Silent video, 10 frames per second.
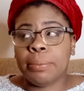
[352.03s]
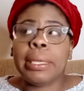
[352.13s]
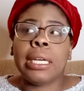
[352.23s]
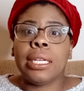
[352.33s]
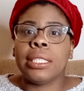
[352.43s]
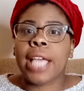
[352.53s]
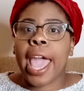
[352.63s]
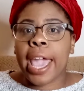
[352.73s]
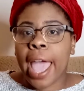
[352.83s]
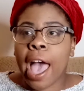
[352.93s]
because
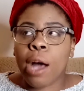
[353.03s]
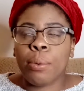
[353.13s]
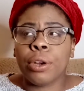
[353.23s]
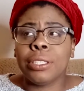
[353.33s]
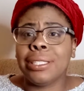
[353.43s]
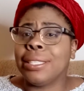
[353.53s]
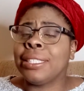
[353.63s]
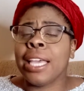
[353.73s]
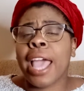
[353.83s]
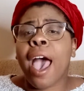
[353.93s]
8 hours to
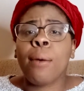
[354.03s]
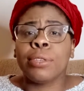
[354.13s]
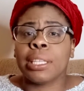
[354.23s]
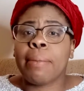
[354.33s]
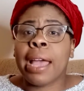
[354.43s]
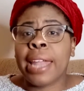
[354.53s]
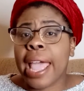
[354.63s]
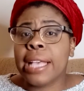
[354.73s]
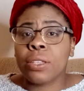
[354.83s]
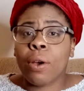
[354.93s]
10 hours of my
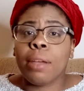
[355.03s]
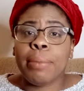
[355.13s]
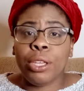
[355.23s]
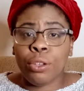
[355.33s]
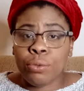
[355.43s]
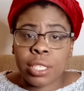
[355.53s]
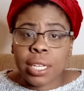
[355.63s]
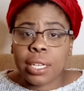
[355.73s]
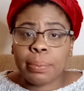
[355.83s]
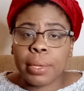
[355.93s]
day is going to be used
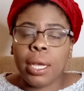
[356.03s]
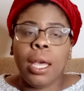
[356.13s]
up